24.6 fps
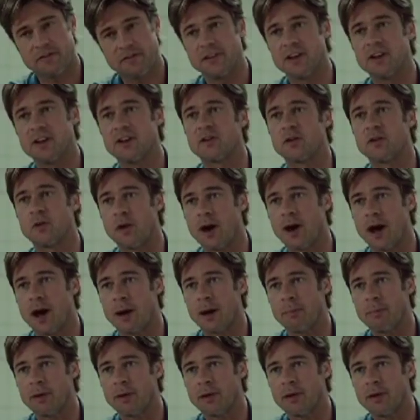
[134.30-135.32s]
feet of
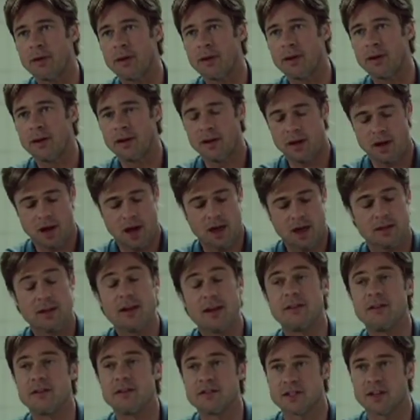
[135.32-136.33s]
crap, and
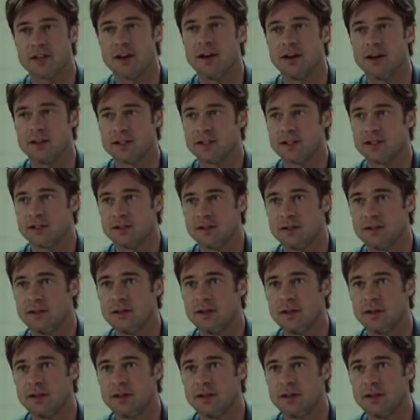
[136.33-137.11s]
then there's us.